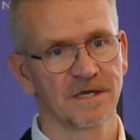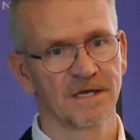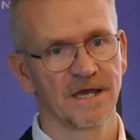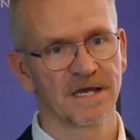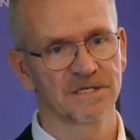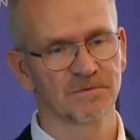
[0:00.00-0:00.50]

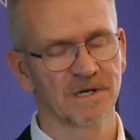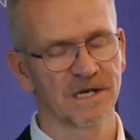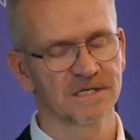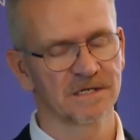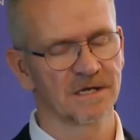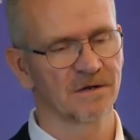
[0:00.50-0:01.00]
as well
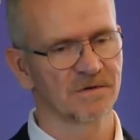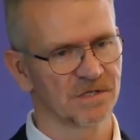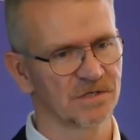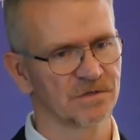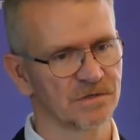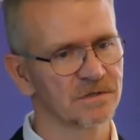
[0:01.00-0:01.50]
as
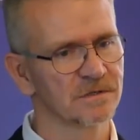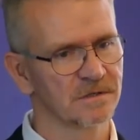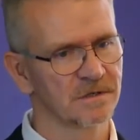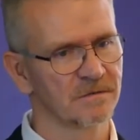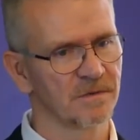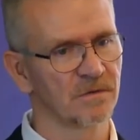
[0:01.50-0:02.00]
acquisitions.
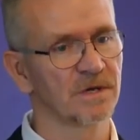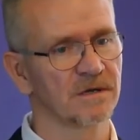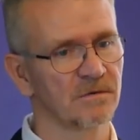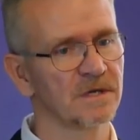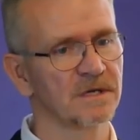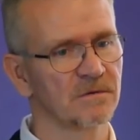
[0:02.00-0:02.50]
But
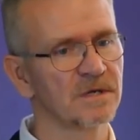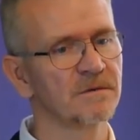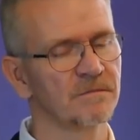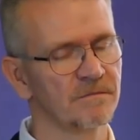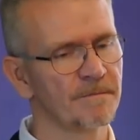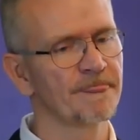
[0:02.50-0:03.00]
we
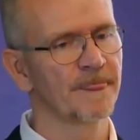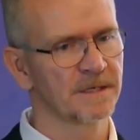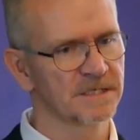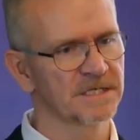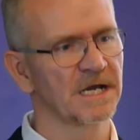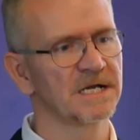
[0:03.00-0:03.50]

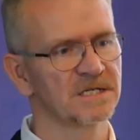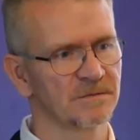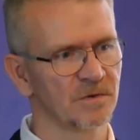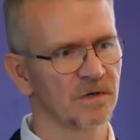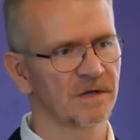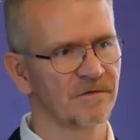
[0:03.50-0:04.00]

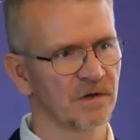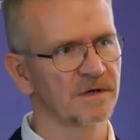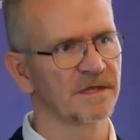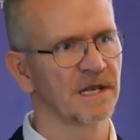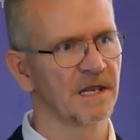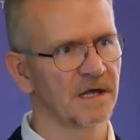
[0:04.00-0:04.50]
sizable. If you look at
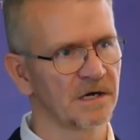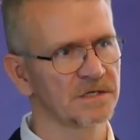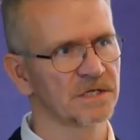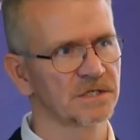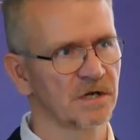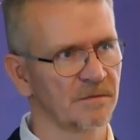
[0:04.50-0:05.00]
the
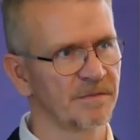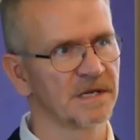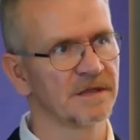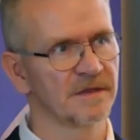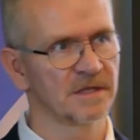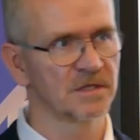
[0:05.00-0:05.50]
largest company
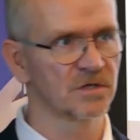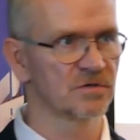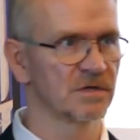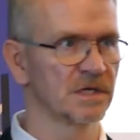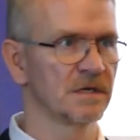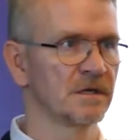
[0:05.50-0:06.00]
in the
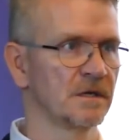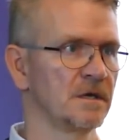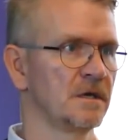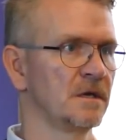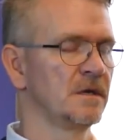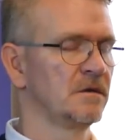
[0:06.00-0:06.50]
industry,
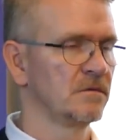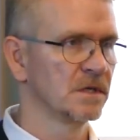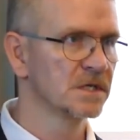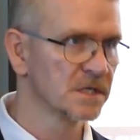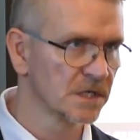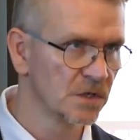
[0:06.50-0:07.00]

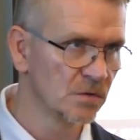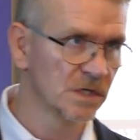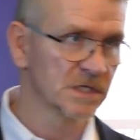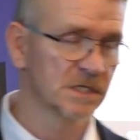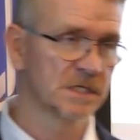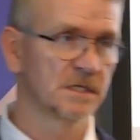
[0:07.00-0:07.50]
it's a
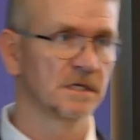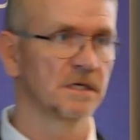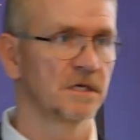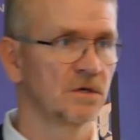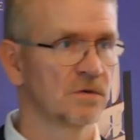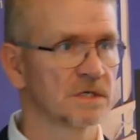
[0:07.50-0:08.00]

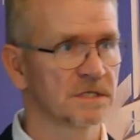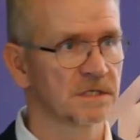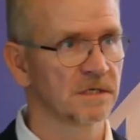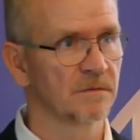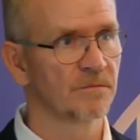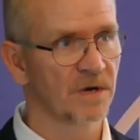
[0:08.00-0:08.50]
U.S.
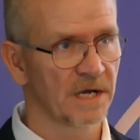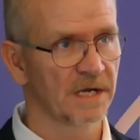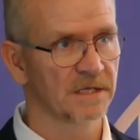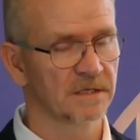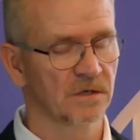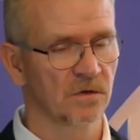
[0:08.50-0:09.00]

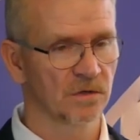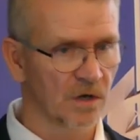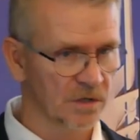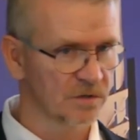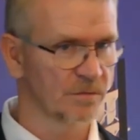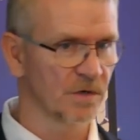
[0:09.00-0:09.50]
brand called
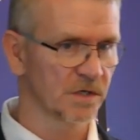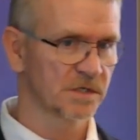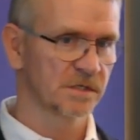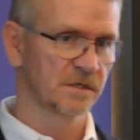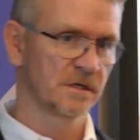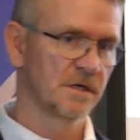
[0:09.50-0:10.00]

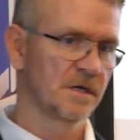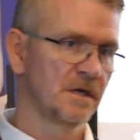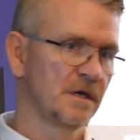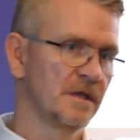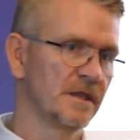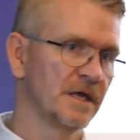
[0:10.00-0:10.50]
OtterBox.
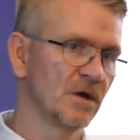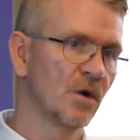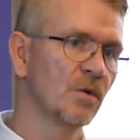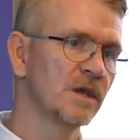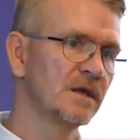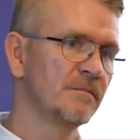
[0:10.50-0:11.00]
They
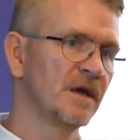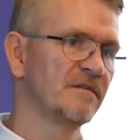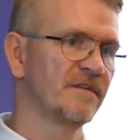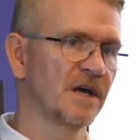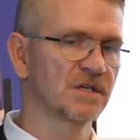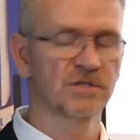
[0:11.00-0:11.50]
only
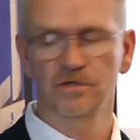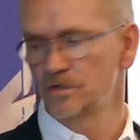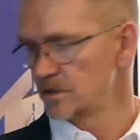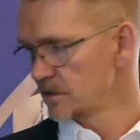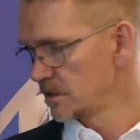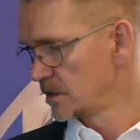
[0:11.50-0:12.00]
manufacture